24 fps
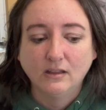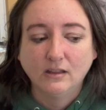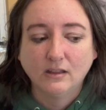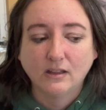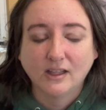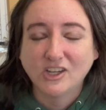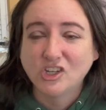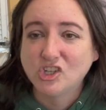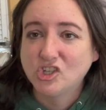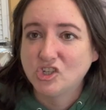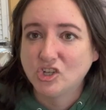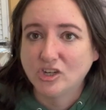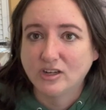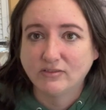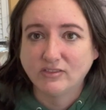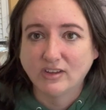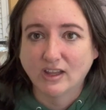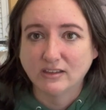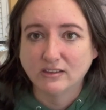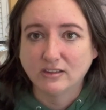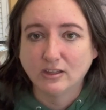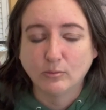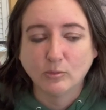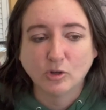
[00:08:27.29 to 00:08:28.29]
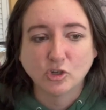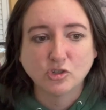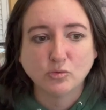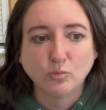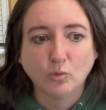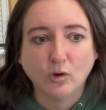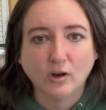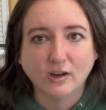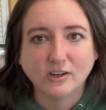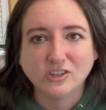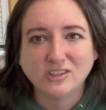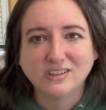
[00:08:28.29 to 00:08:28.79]
I should have done so much
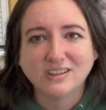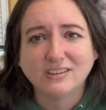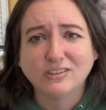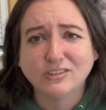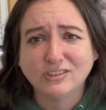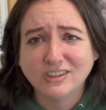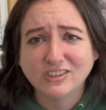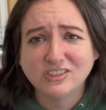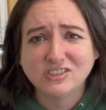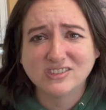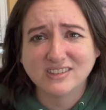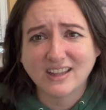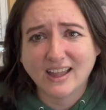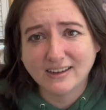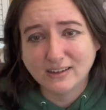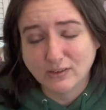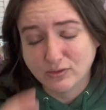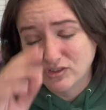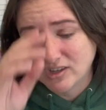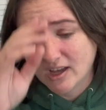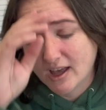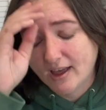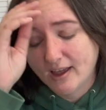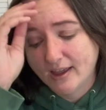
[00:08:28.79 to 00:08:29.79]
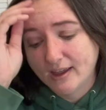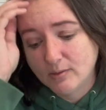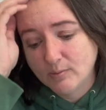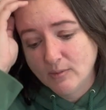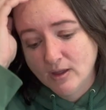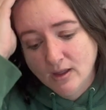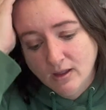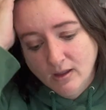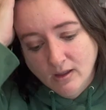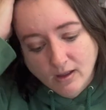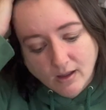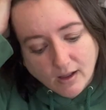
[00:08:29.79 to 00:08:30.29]
more. just there's just not enough time.
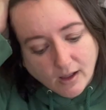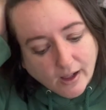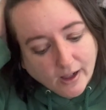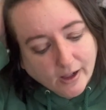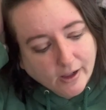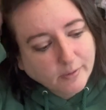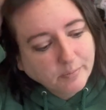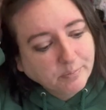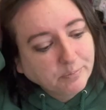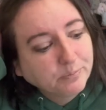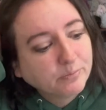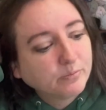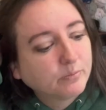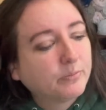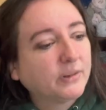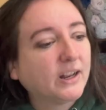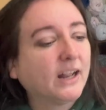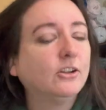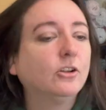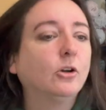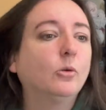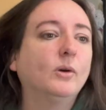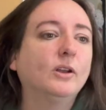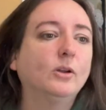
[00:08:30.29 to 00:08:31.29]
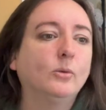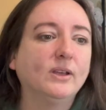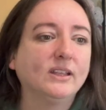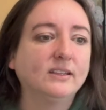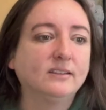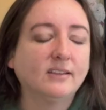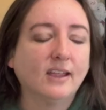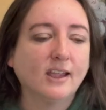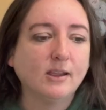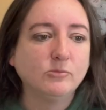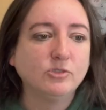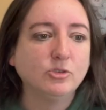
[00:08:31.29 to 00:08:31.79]
Um, but I don't want to
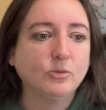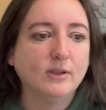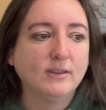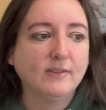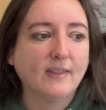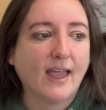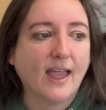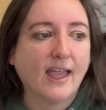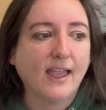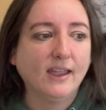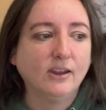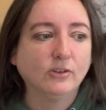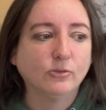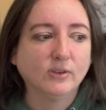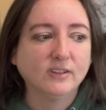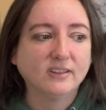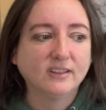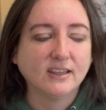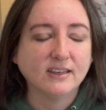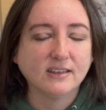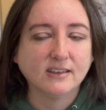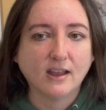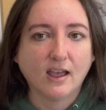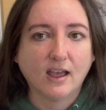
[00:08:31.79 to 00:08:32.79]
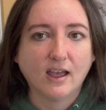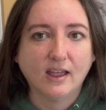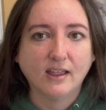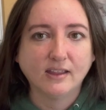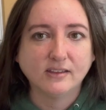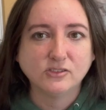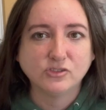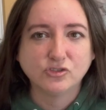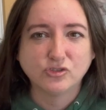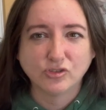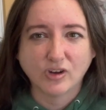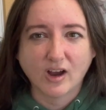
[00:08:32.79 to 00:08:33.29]
waste time doing that and risk it
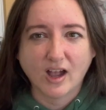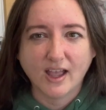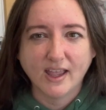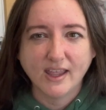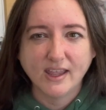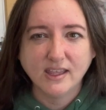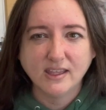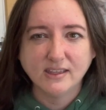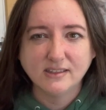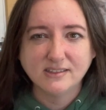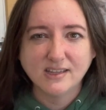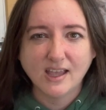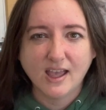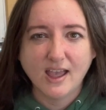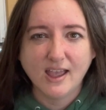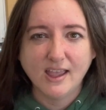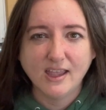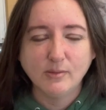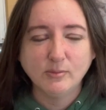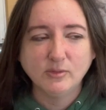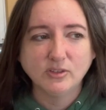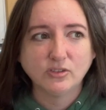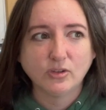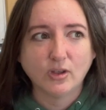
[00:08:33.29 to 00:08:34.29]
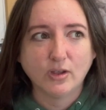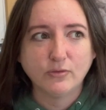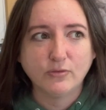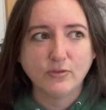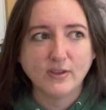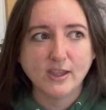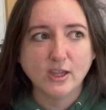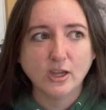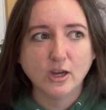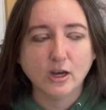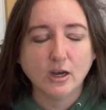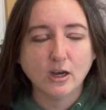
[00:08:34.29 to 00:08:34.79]
not drying in time. So I
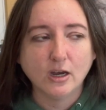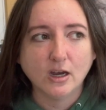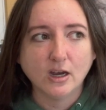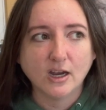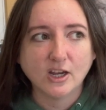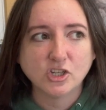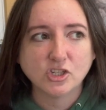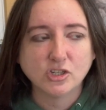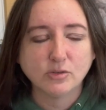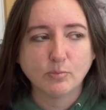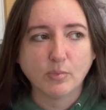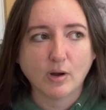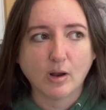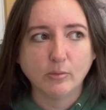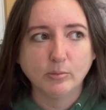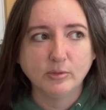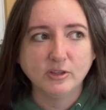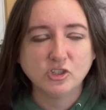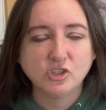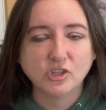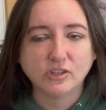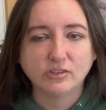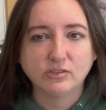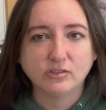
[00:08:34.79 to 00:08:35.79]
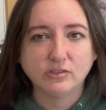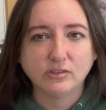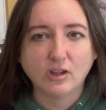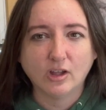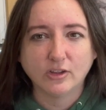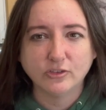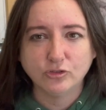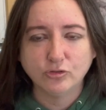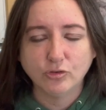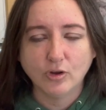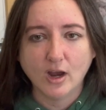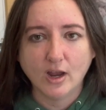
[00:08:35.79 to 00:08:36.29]
figure I should probably just
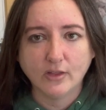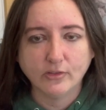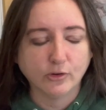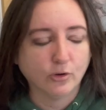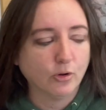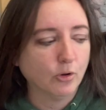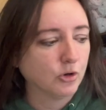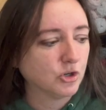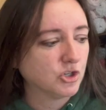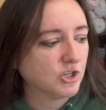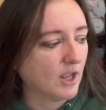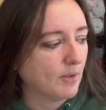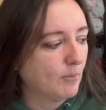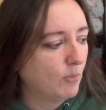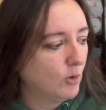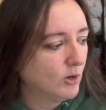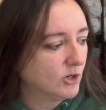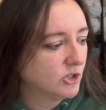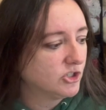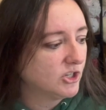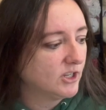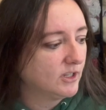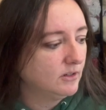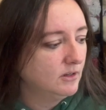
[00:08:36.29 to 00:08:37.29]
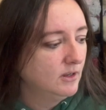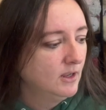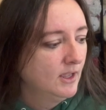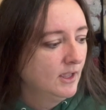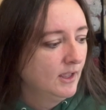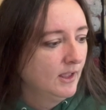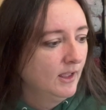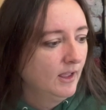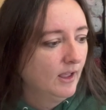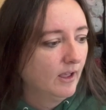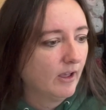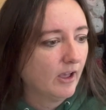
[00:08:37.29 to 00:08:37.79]
concentrate on the crochet portion
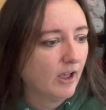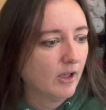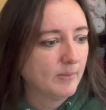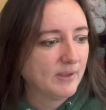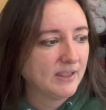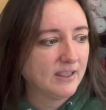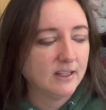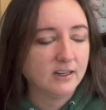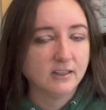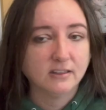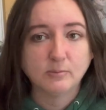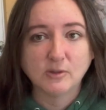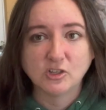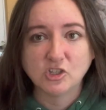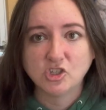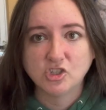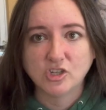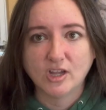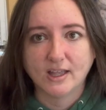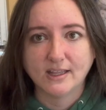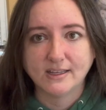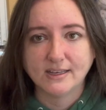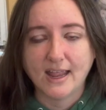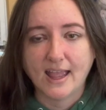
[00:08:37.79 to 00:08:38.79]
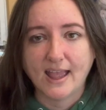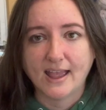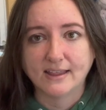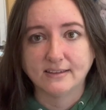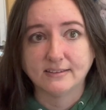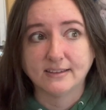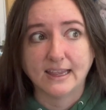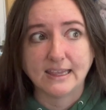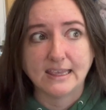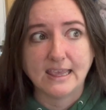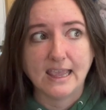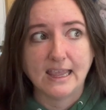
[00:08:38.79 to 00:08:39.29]
um, and get as much done as
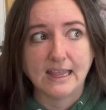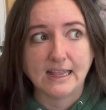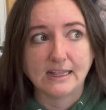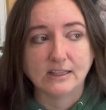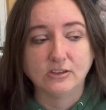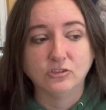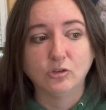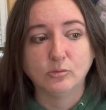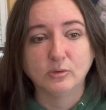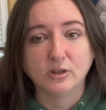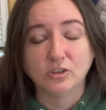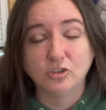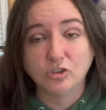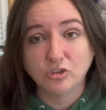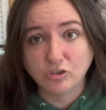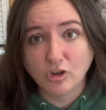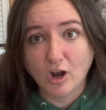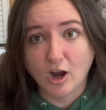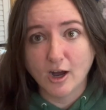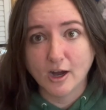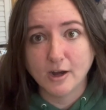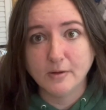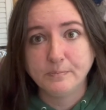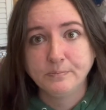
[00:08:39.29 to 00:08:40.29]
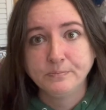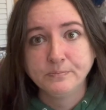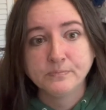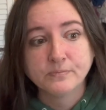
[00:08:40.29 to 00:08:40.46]
I can. So I'm going to start.